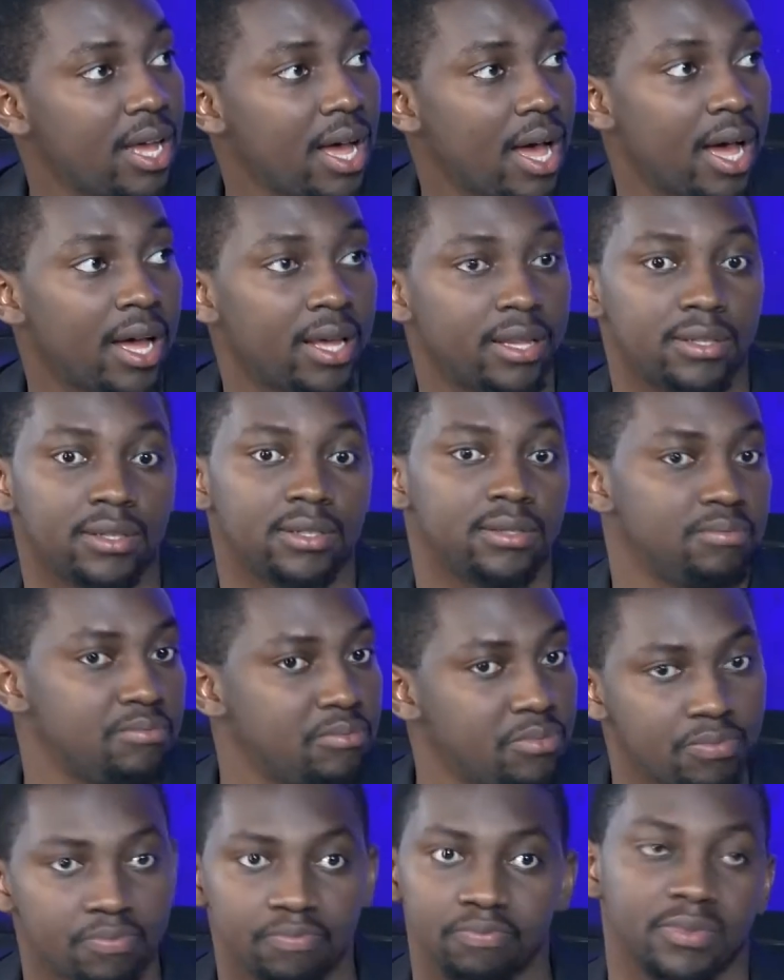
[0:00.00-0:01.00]
And
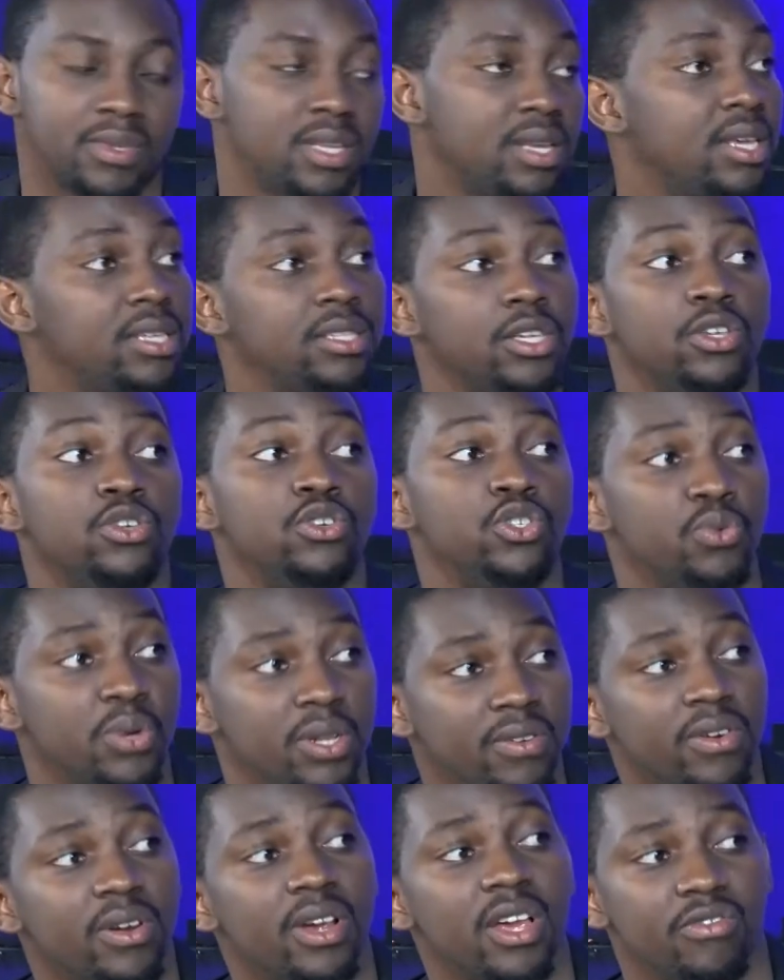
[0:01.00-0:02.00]
it's a huge win
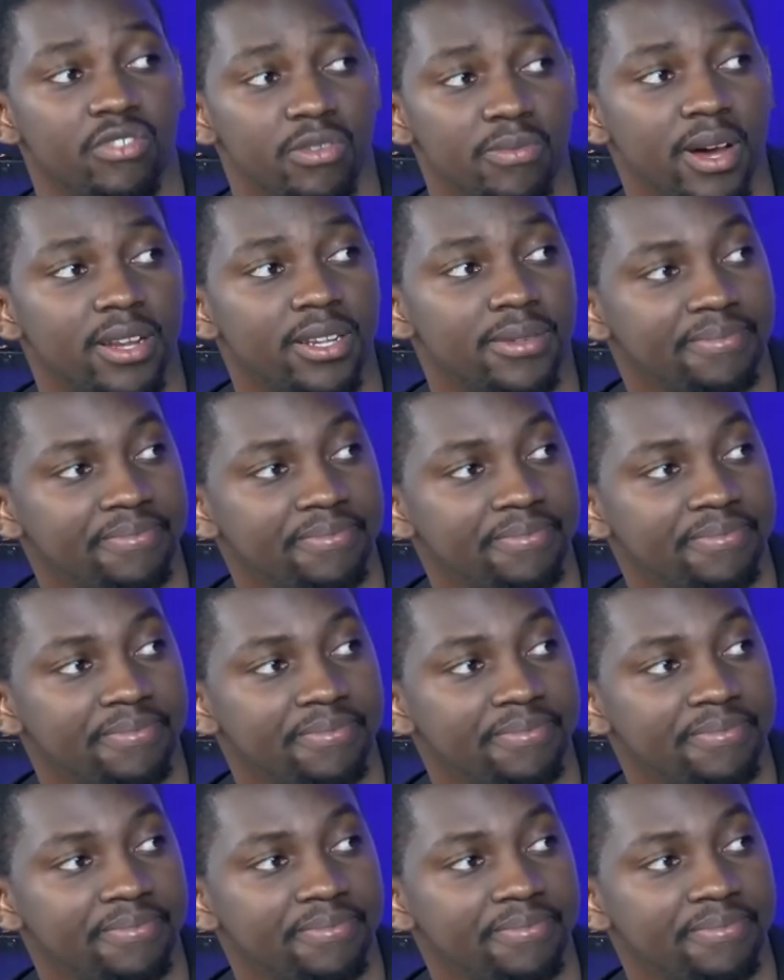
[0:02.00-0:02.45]
for everybody.